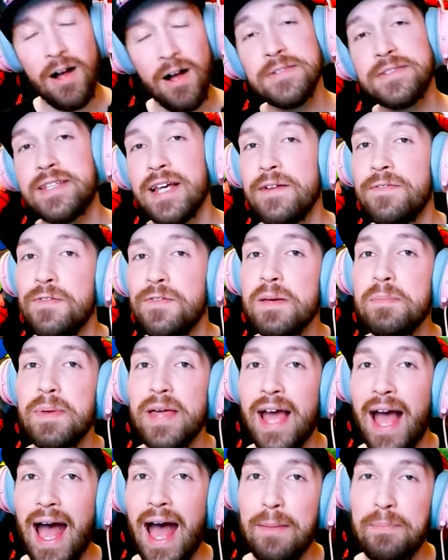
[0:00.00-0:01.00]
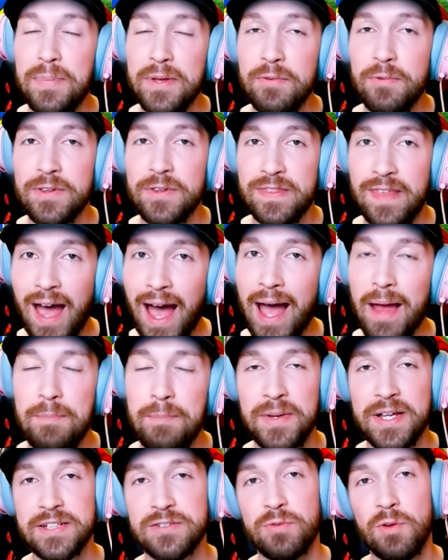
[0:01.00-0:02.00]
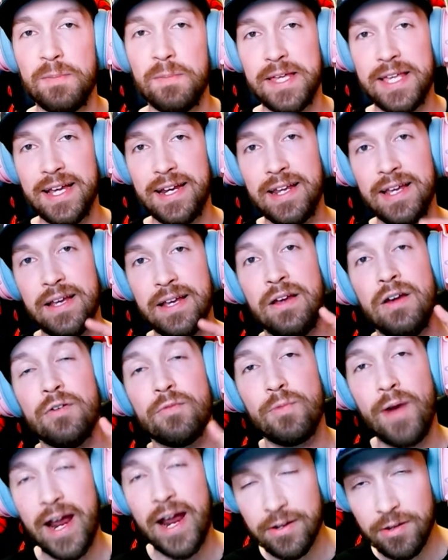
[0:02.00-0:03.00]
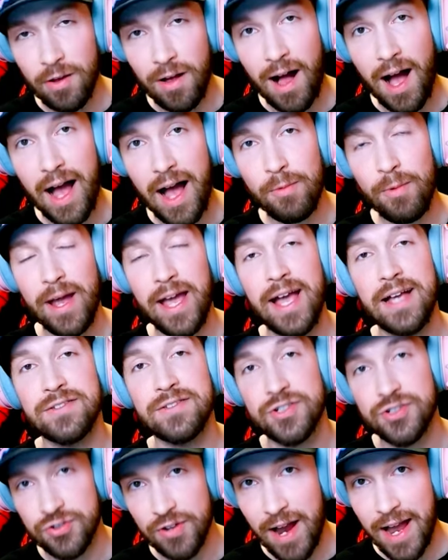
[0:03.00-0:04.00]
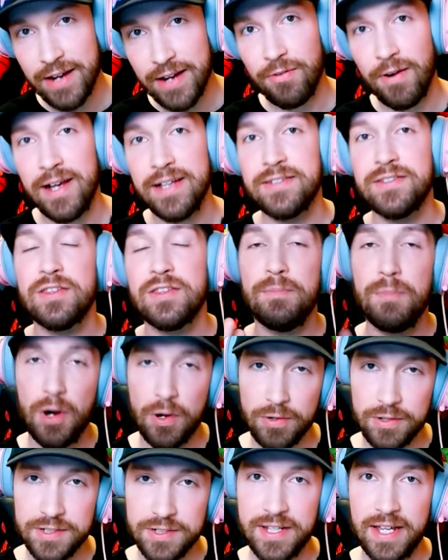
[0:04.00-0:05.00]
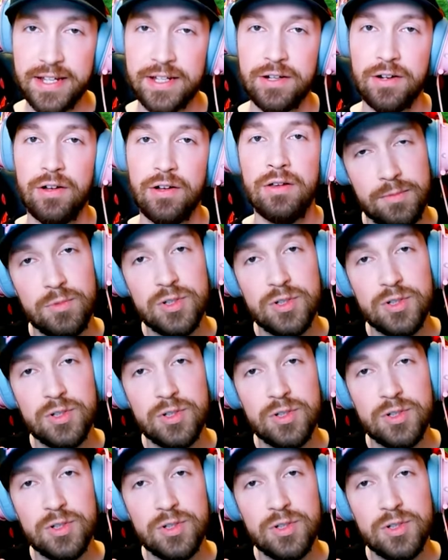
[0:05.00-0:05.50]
I'll definitely be happy with that because we'll be getting Radical Highway as a drag race, the motorcycle,